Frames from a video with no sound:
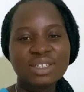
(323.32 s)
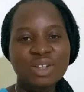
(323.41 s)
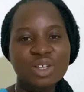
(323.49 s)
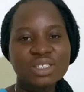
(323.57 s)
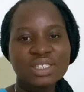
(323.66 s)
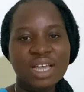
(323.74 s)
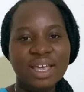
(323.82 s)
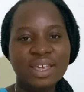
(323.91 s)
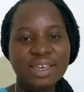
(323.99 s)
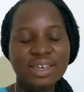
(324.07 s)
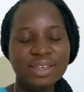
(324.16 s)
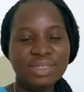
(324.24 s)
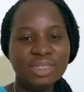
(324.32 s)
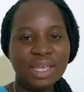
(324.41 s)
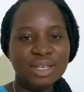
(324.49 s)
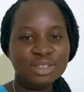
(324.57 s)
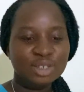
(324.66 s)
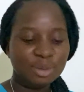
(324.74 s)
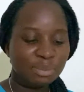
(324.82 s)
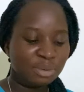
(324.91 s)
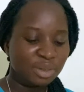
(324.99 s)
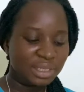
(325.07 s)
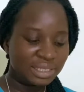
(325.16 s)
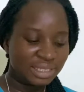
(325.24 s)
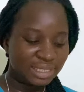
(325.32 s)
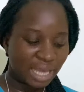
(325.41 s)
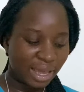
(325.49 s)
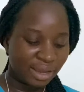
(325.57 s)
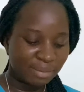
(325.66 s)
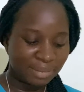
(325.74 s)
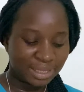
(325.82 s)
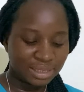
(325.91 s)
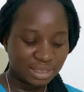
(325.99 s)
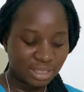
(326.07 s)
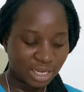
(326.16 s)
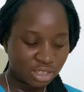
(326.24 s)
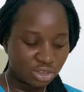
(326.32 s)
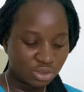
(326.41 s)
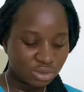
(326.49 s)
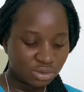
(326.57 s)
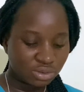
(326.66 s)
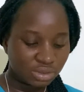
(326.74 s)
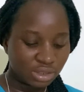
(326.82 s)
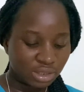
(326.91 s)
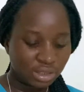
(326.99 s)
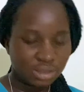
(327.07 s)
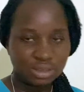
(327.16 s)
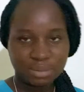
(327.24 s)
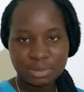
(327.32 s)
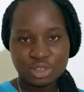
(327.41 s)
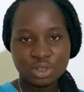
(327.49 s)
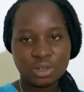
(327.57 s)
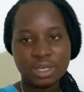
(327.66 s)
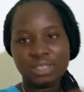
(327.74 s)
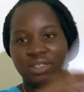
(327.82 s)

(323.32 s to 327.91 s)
looks like things are pretty set in my schedule. Let me show you guys